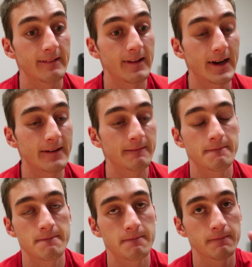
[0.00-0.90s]
Yeah.
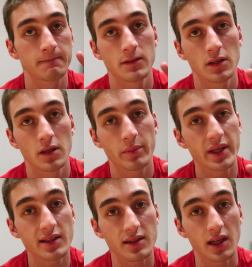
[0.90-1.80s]

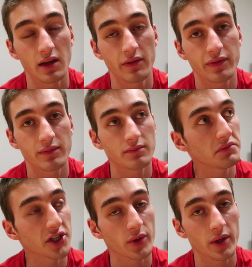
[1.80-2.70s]
Peace, love,
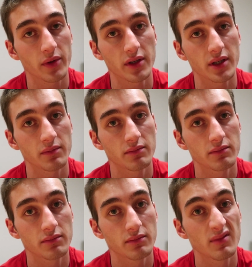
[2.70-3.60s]
and tranquility.
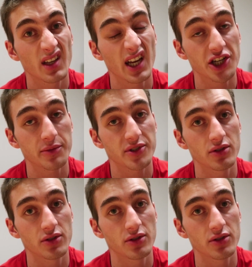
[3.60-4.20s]
Catch up